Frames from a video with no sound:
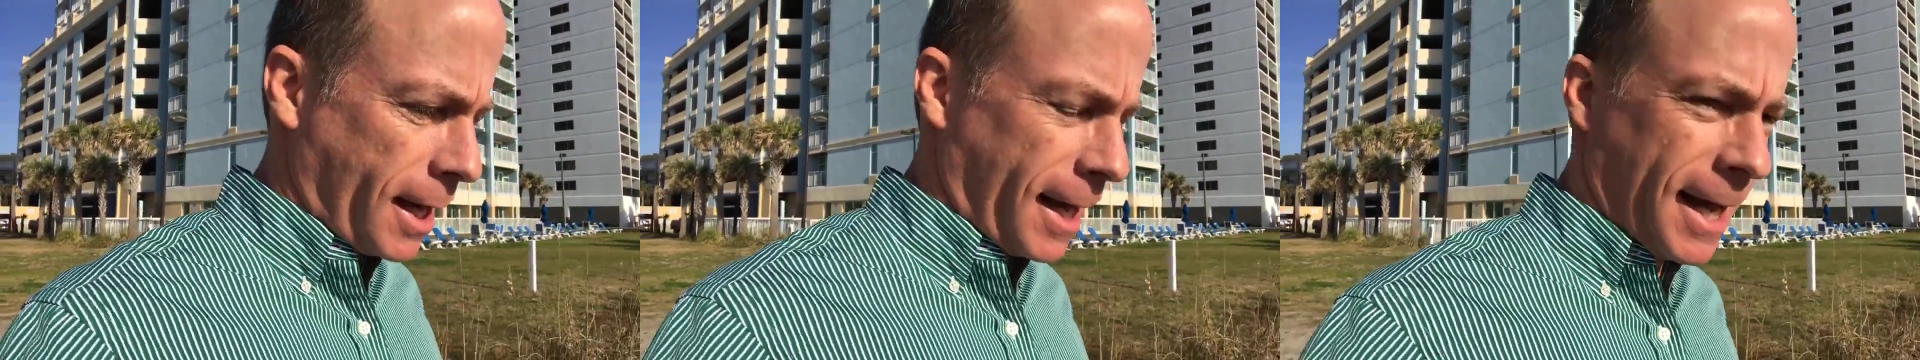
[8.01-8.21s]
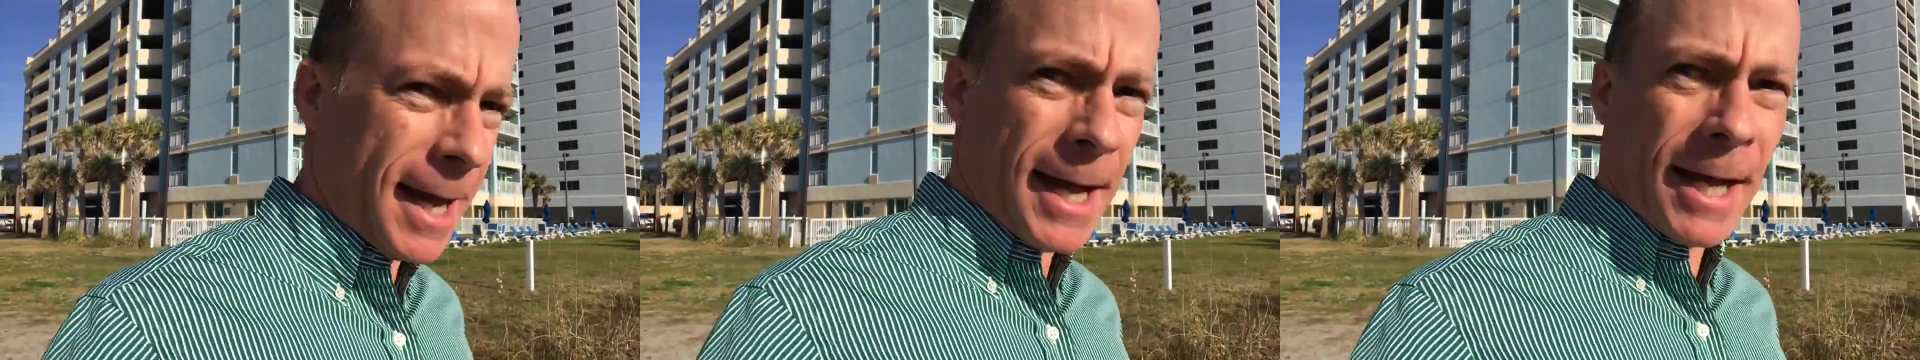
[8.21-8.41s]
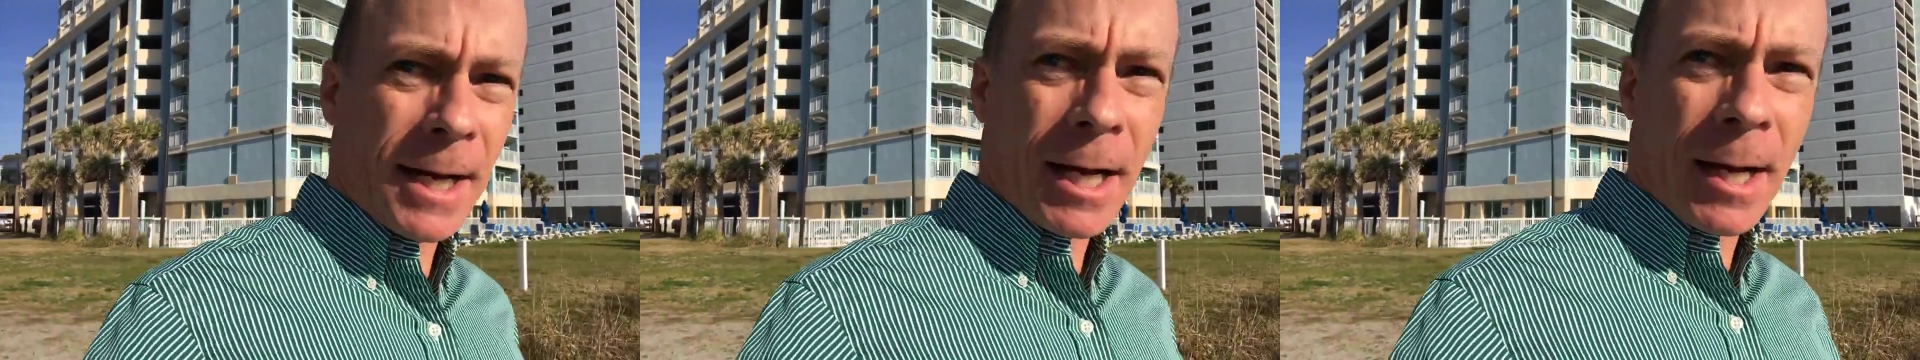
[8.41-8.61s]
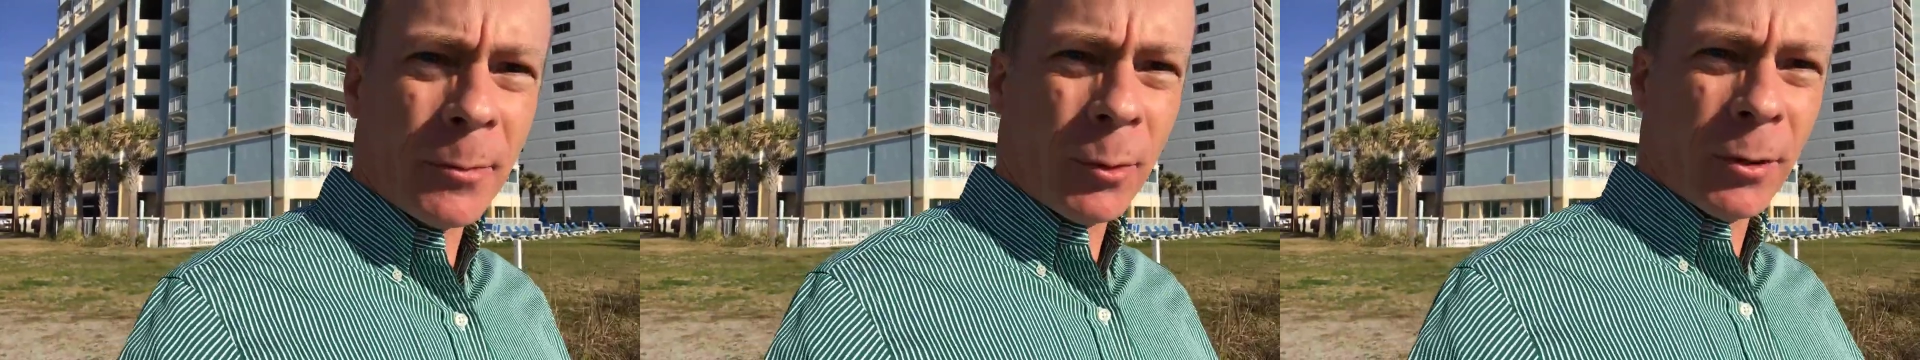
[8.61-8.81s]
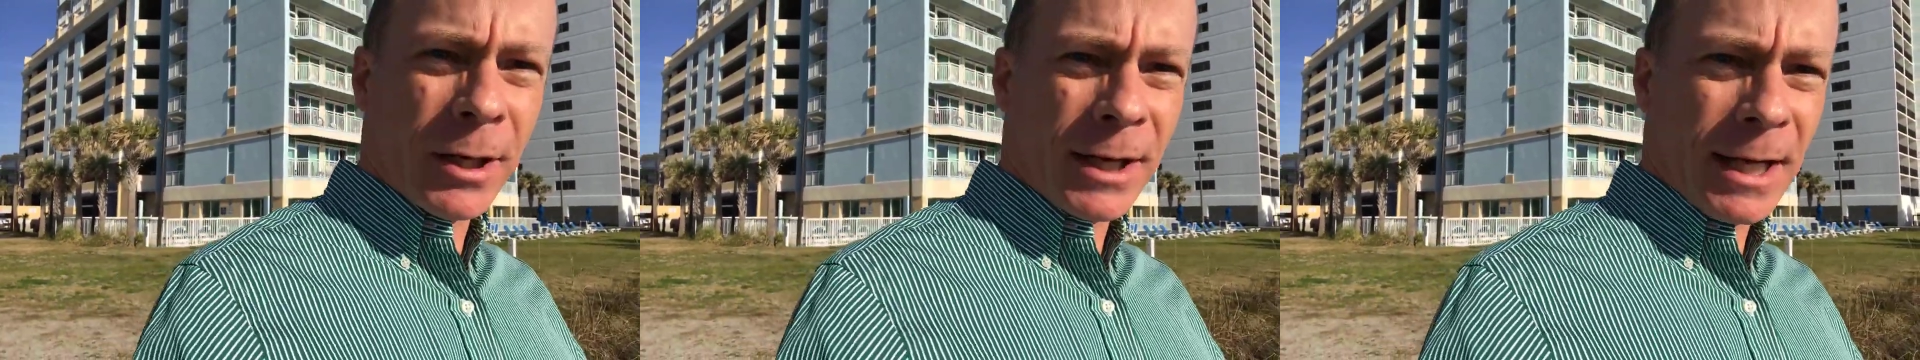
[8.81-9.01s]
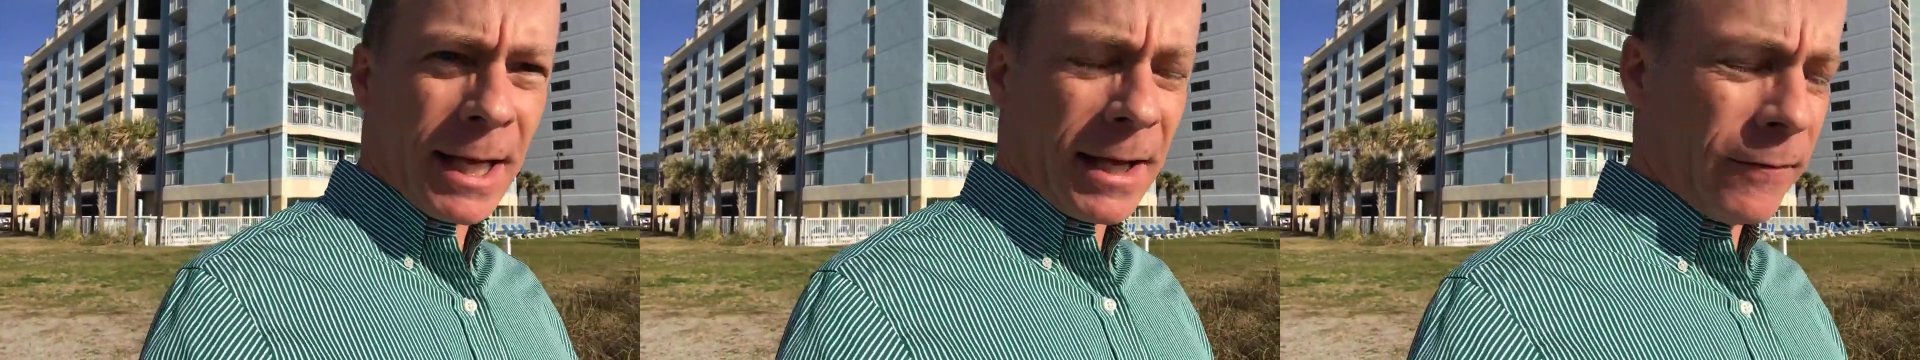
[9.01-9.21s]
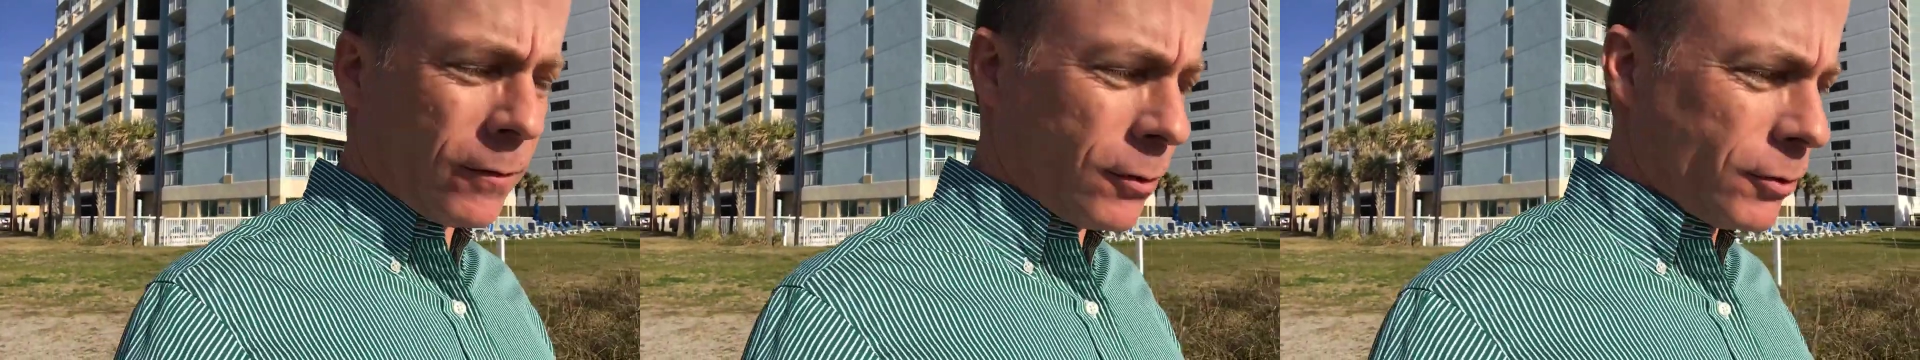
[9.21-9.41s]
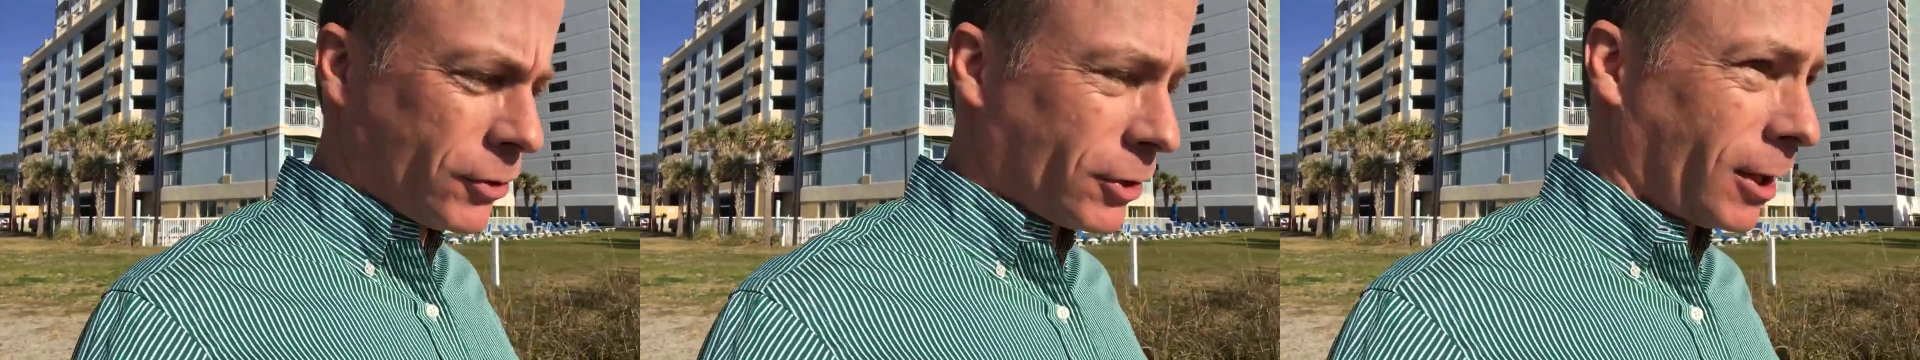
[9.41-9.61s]
and I'm going to give
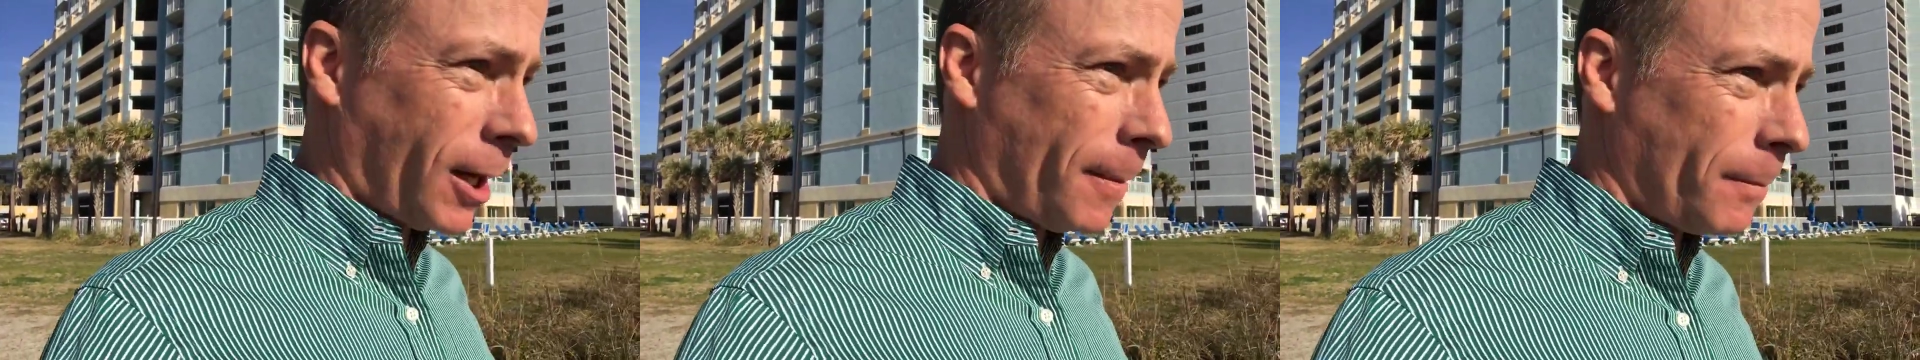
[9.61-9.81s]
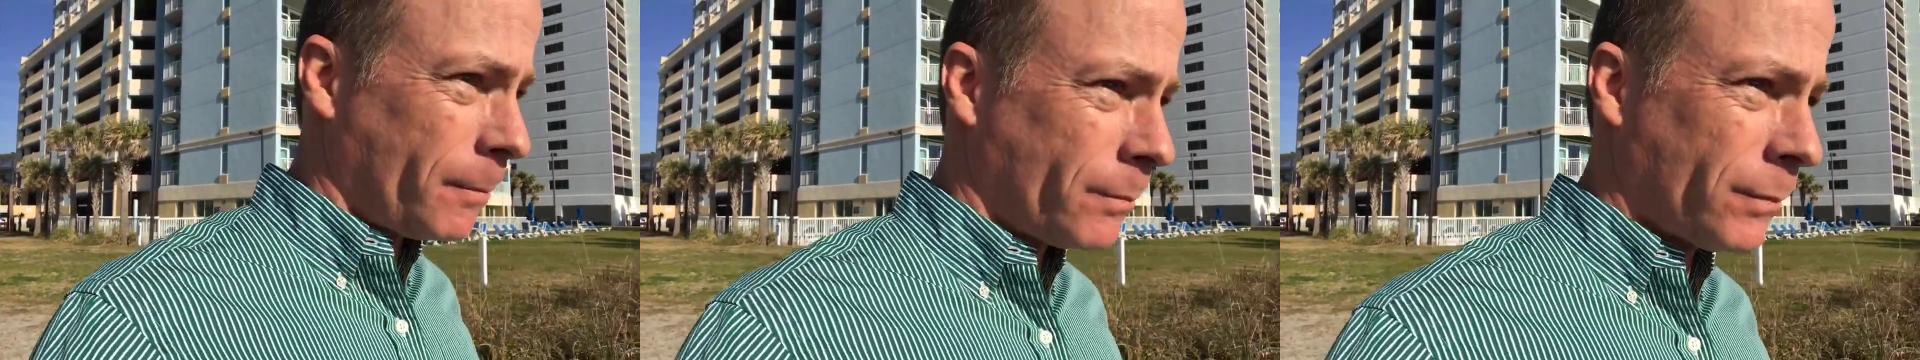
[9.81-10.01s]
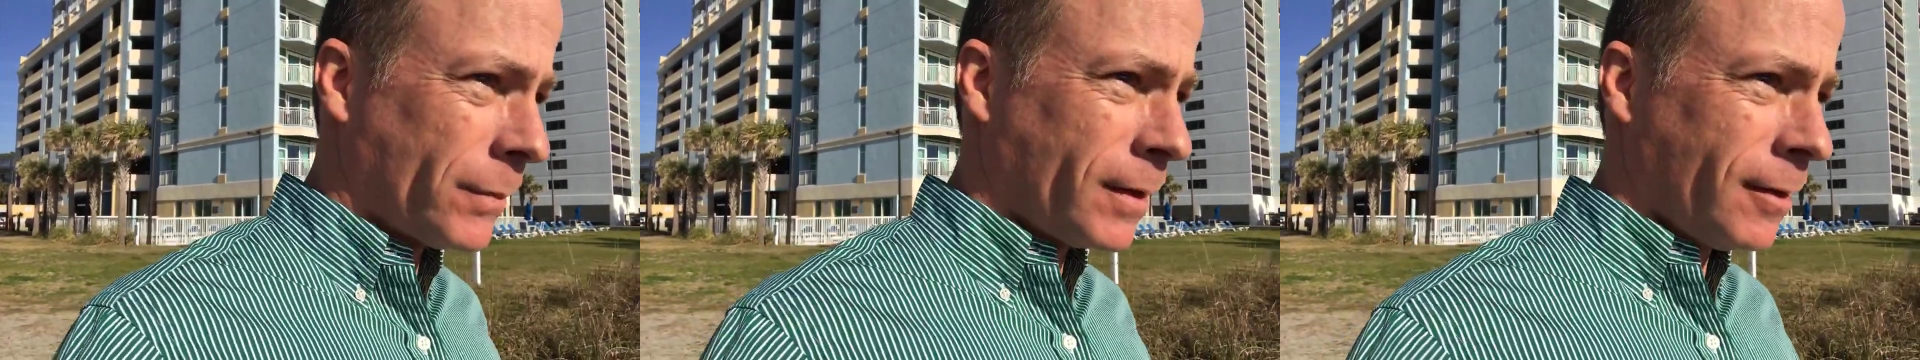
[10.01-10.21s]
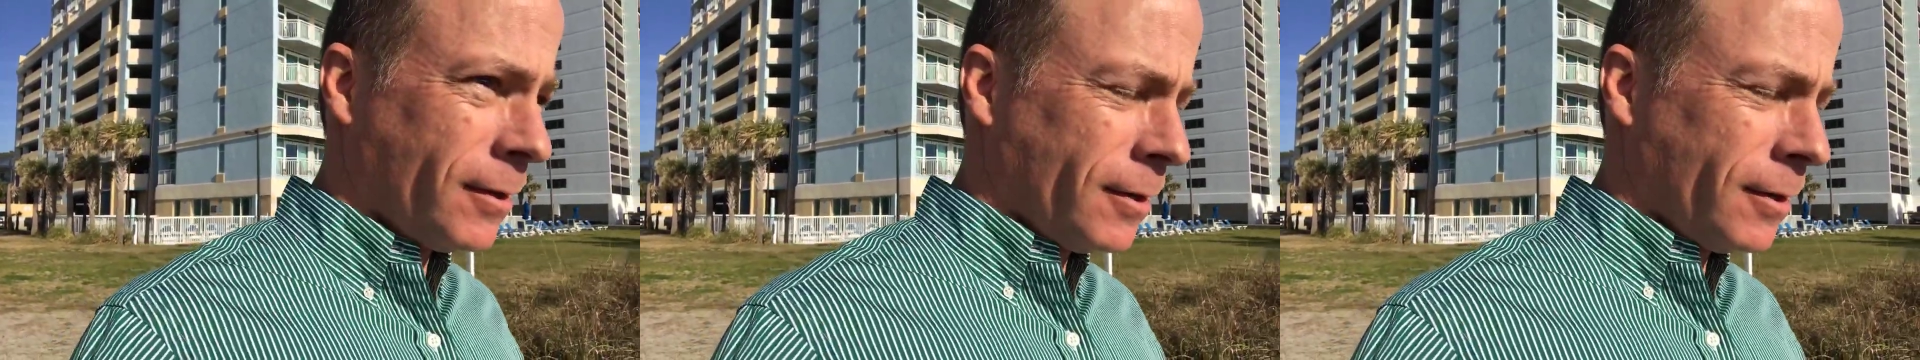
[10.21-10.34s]
you some